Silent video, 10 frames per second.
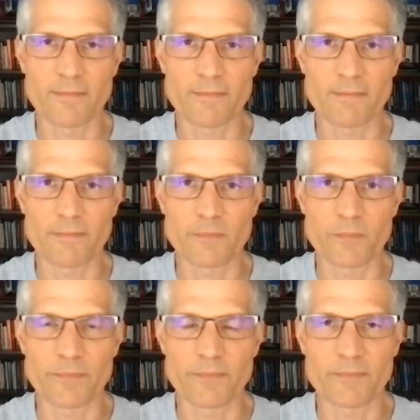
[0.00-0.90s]

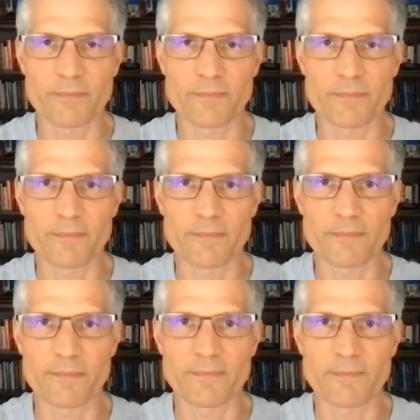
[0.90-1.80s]

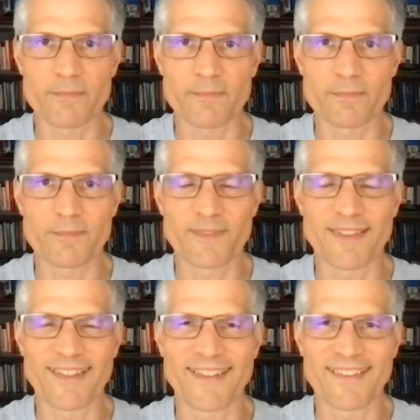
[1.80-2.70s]

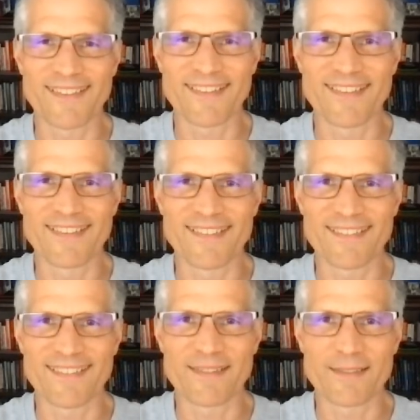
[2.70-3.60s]

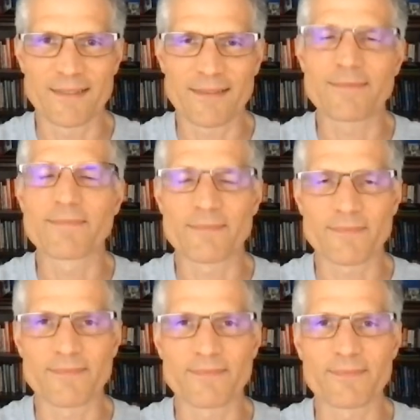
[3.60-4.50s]

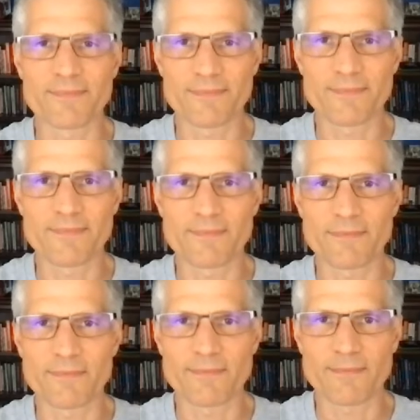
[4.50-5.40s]

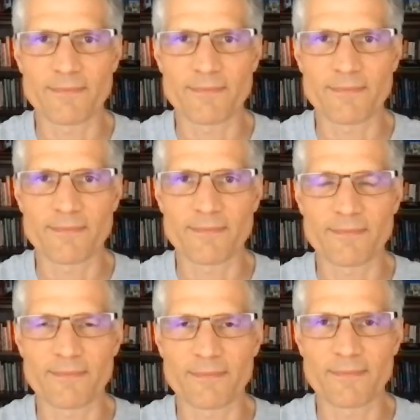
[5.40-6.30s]

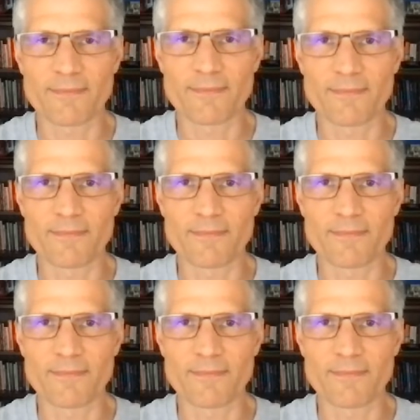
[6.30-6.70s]
No words are spoken by the person on screen.